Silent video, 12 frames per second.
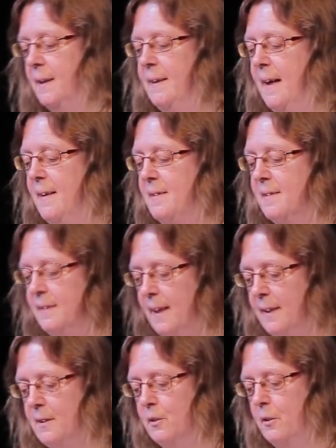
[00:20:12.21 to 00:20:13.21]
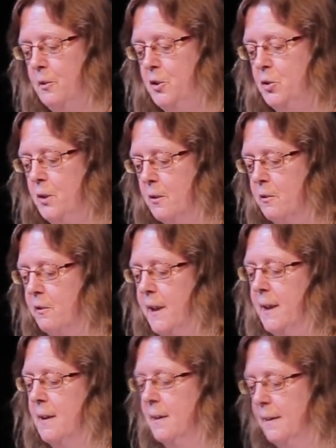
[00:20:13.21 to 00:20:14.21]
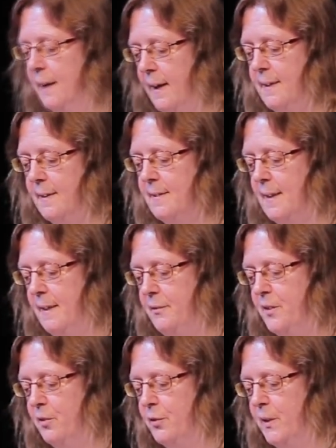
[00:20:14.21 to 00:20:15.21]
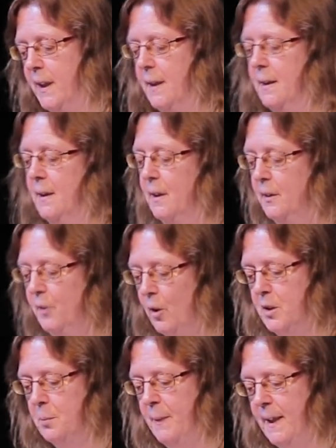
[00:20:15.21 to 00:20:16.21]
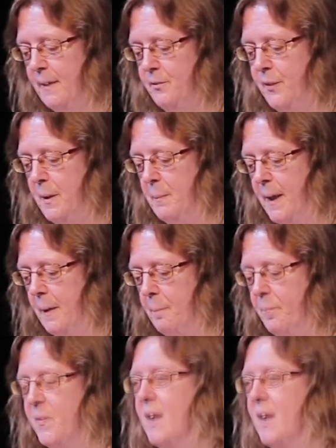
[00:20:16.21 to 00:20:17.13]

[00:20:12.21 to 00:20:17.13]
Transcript: There is neither Jew nor Greek, neither slave nor free, not male and female.